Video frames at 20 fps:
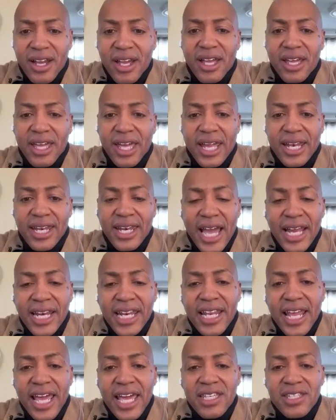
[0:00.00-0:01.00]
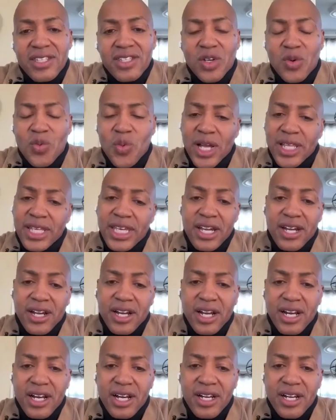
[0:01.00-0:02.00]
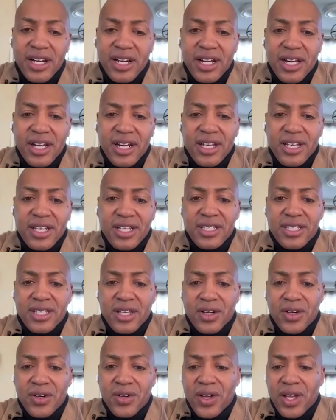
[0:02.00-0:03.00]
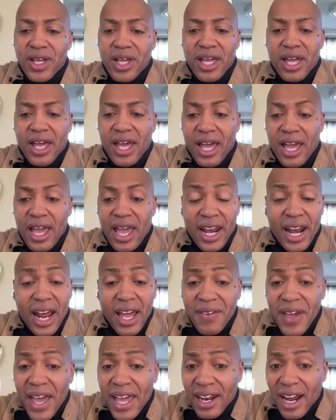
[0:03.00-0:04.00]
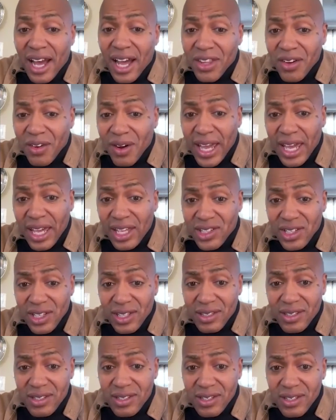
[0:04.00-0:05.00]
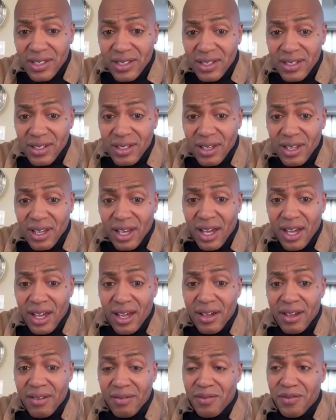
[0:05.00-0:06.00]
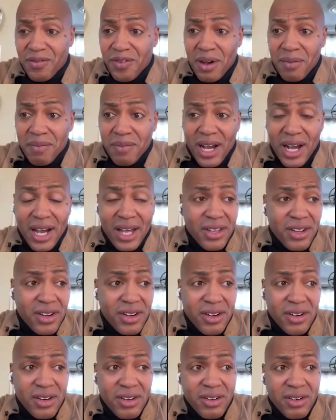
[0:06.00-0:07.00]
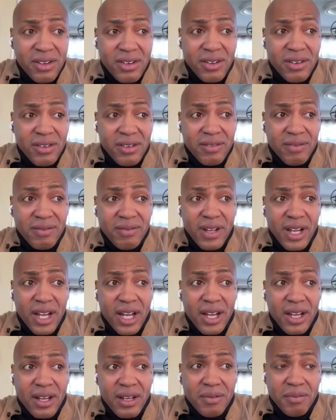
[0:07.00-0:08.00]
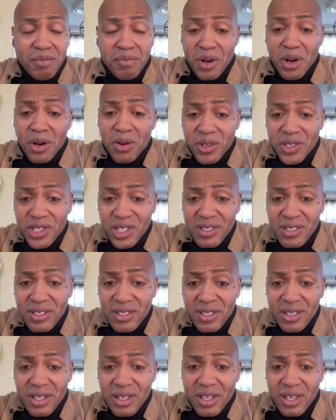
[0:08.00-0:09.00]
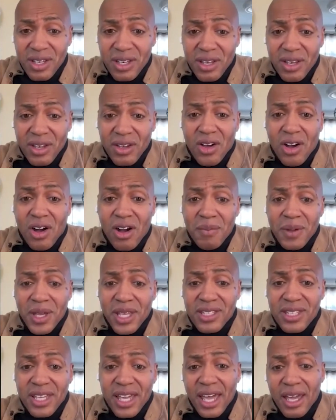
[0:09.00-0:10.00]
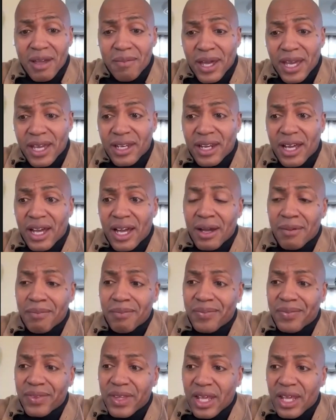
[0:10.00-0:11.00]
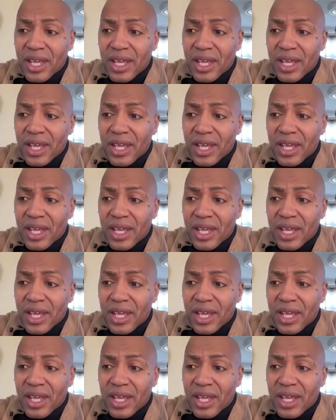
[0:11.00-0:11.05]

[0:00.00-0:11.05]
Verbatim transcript: Right. Yeah, 90 days to one year. So and I've had other agents uh, from other uh, brokerages call me and say, "Hey, Bain, um,